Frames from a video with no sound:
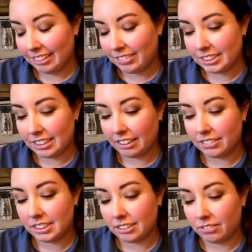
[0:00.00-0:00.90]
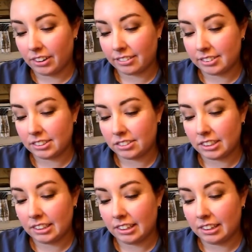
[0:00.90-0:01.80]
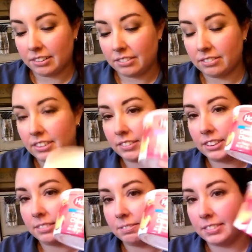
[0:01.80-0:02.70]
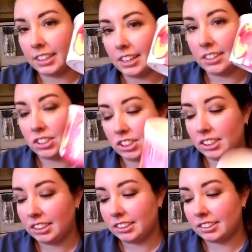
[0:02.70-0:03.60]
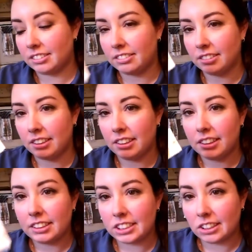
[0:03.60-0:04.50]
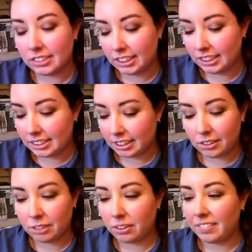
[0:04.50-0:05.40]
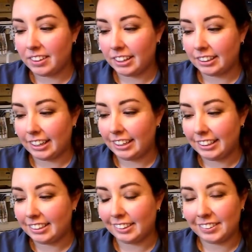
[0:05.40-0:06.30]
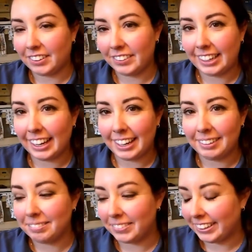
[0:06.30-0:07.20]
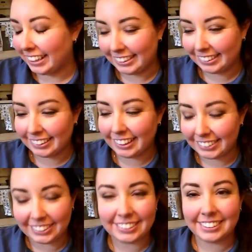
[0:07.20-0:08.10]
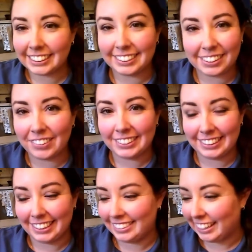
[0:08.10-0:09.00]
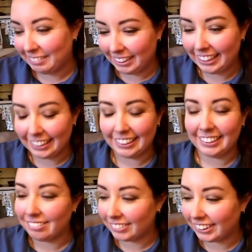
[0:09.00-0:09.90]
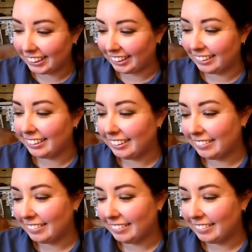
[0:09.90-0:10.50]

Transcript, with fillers: I'm just having some breakfast right now. Having some cottage cheese and saltines. I know you probably think that I eat this all the time, but I swear it's just a coincidence that I'm eating it and vlogging.